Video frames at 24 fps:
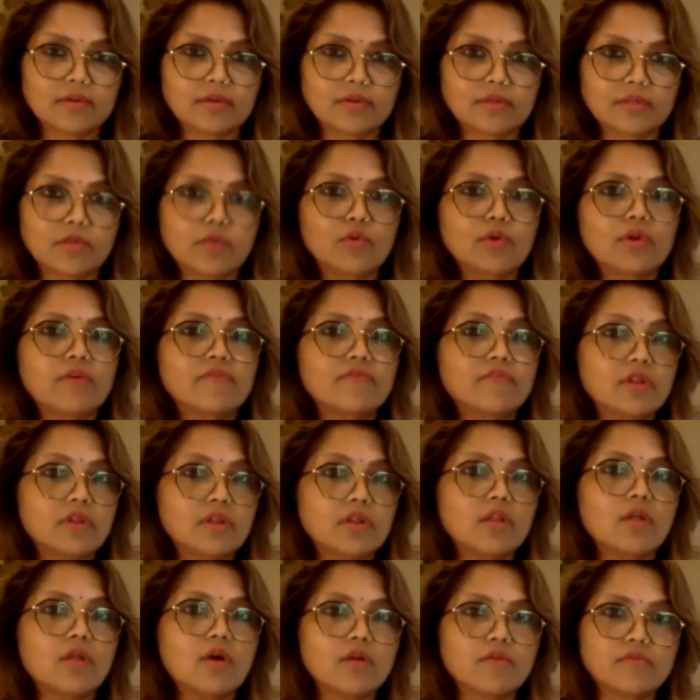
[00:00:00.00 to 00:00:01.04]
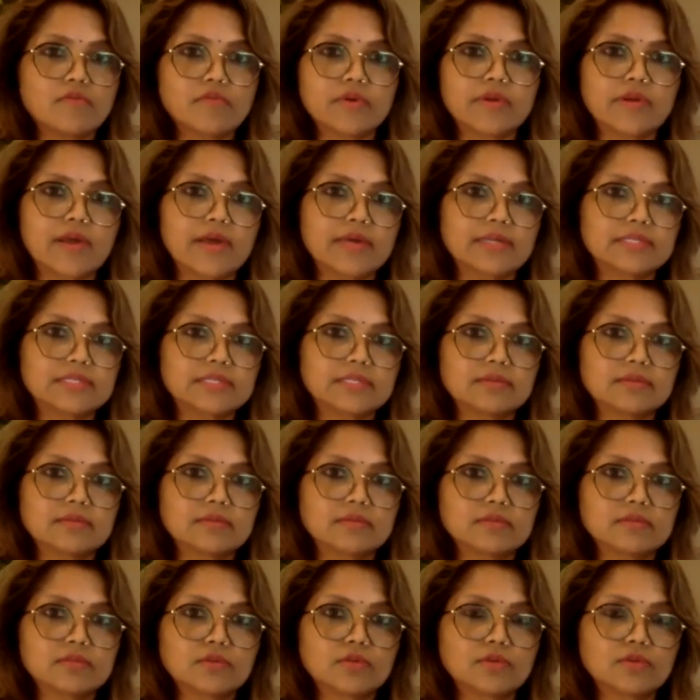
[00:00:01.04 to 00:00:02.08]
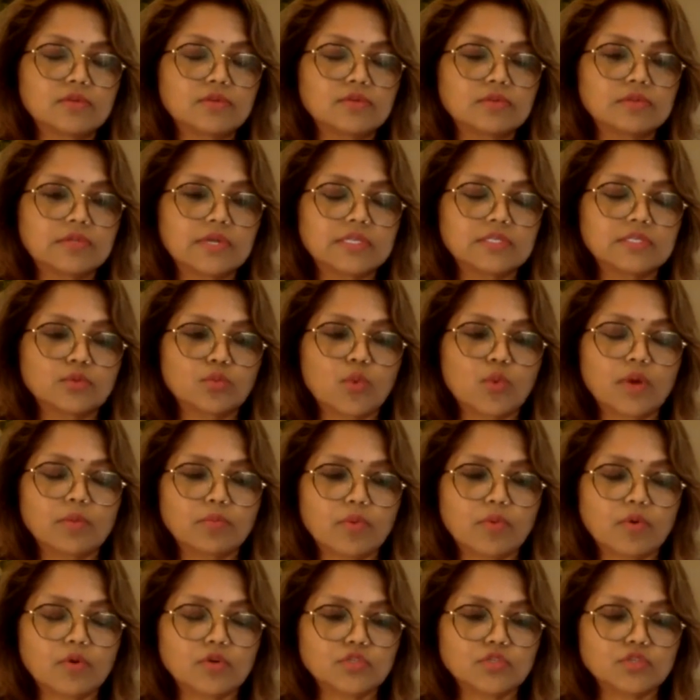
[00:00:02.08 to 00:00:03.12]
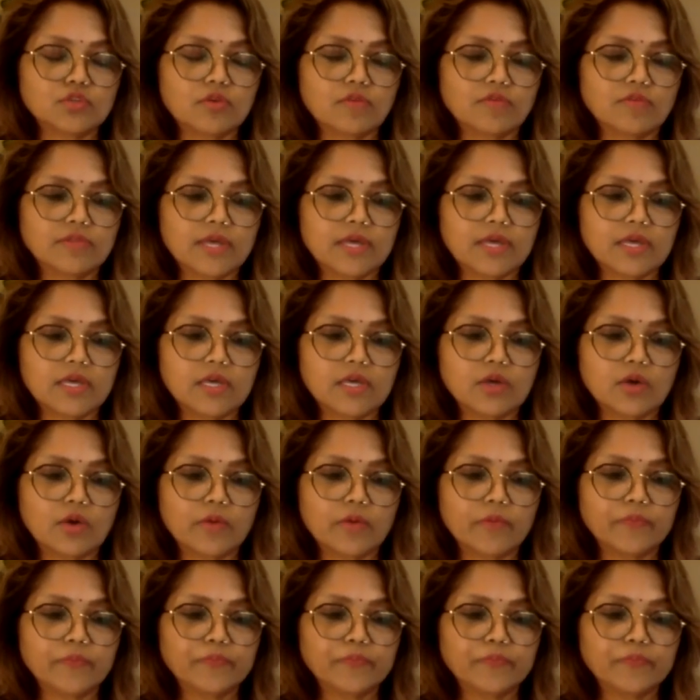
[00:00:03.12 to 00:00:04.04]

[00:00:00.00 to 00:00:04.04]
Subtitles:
They will have a lot of regrets. So that's one portion of the ego.